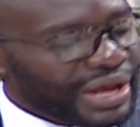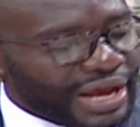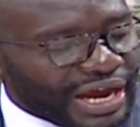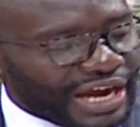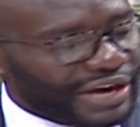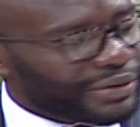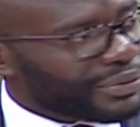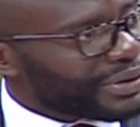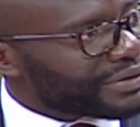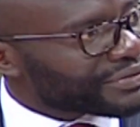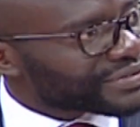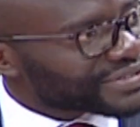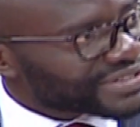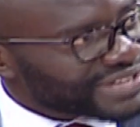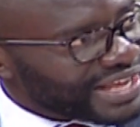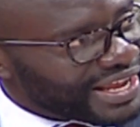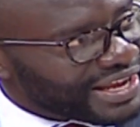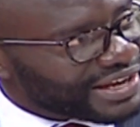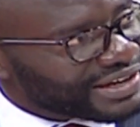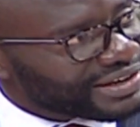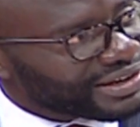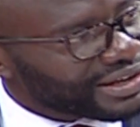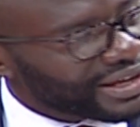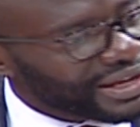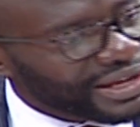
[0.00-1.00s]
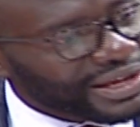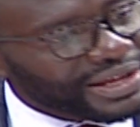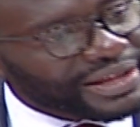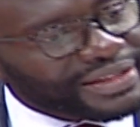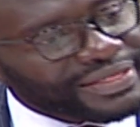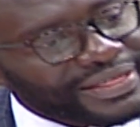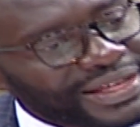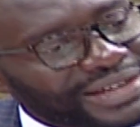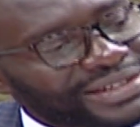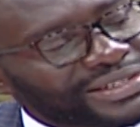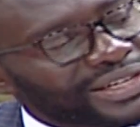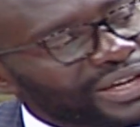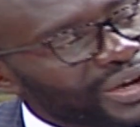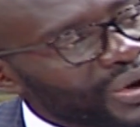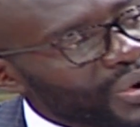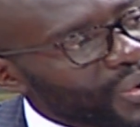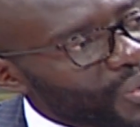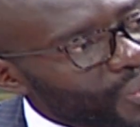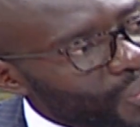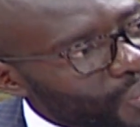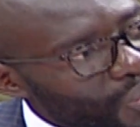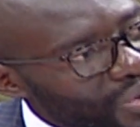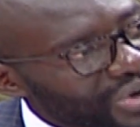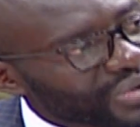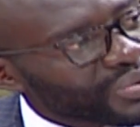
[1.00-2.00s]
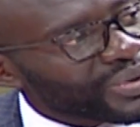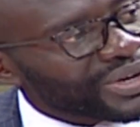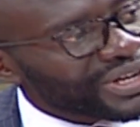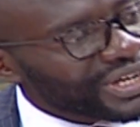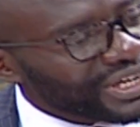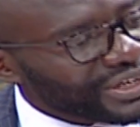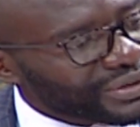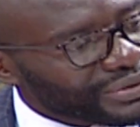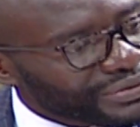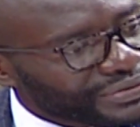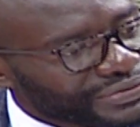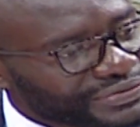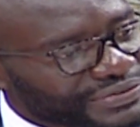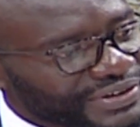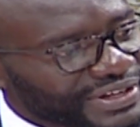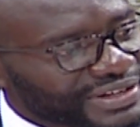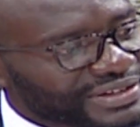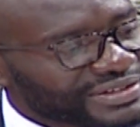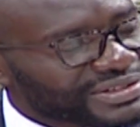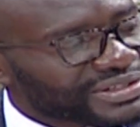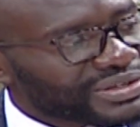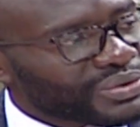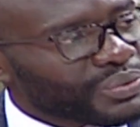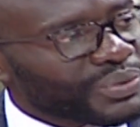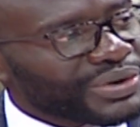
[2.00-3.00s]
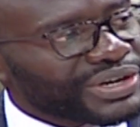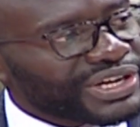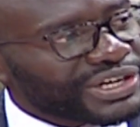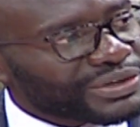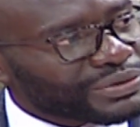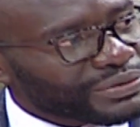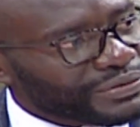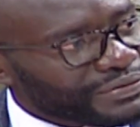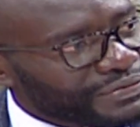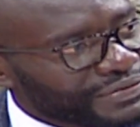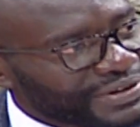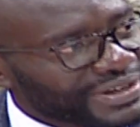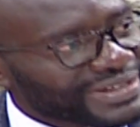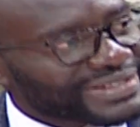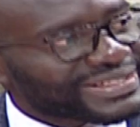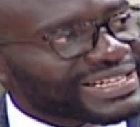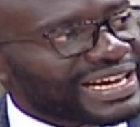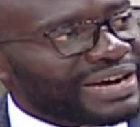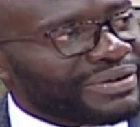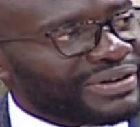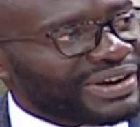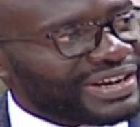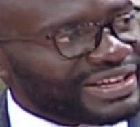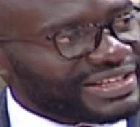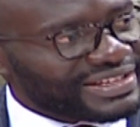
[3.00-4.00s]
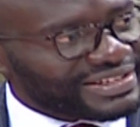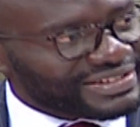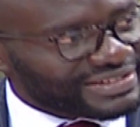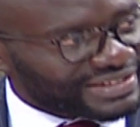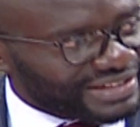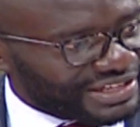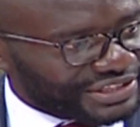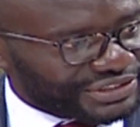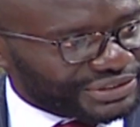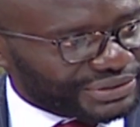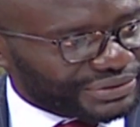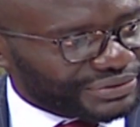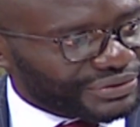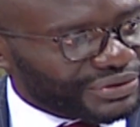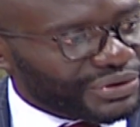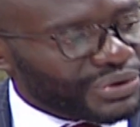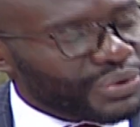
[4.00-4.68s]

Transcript: And we have said that what we need to fix, we need to fix our legislation.